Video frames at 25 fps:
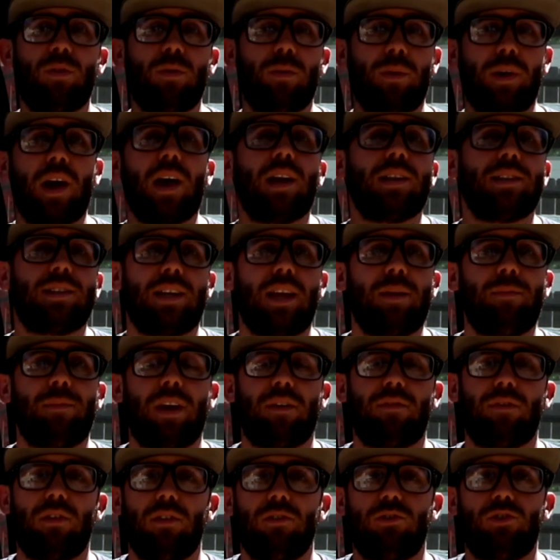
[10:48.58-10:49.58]
Rubicon's named
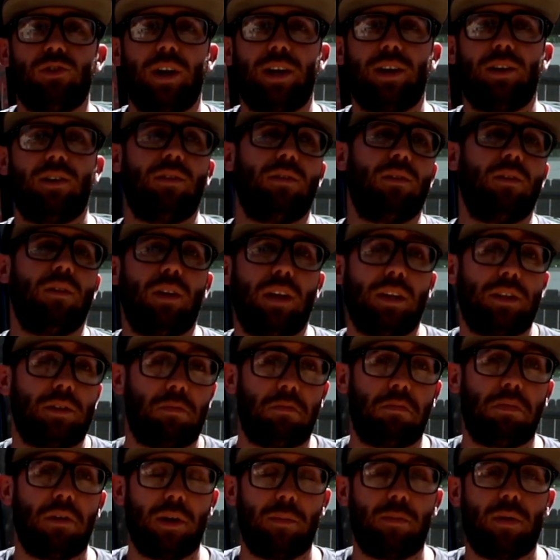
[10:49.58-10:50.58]
after the trail. It's
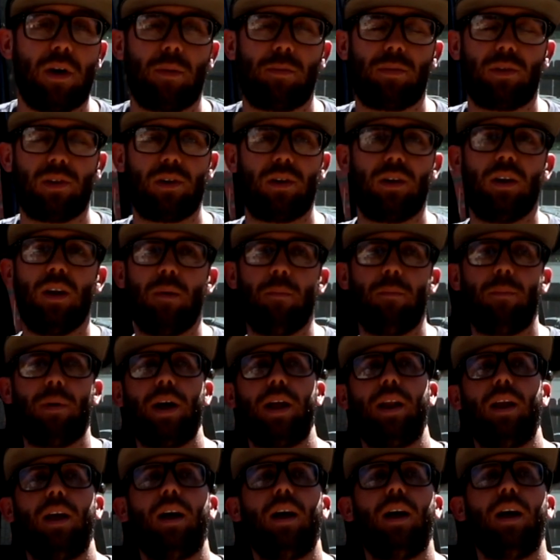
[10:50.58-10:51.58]
pretty popular,
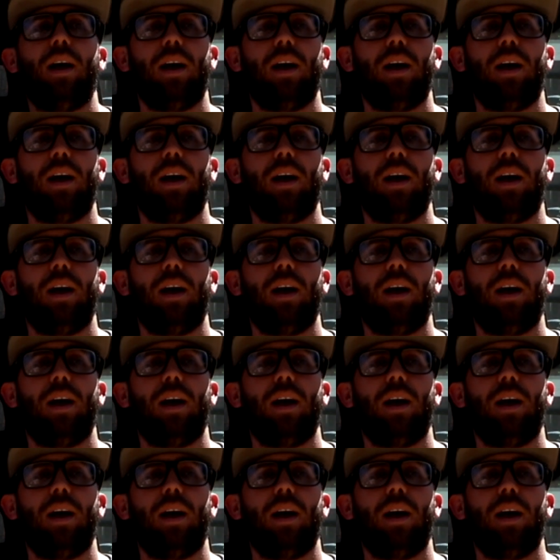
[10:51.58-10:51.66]
but